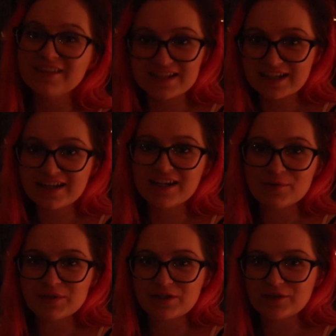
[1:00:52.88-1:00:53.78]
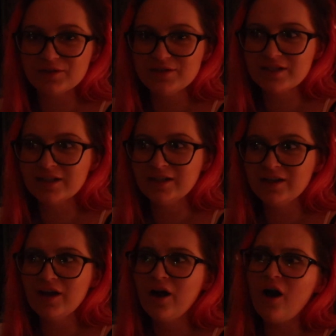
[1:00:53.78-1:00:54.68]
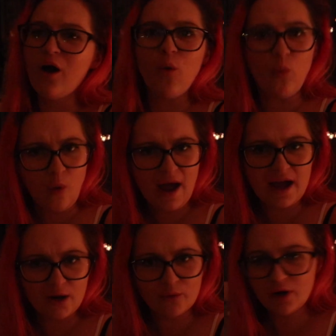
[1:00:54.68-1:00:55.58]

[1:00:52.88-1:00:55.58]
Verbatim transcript: the second episode. Wow,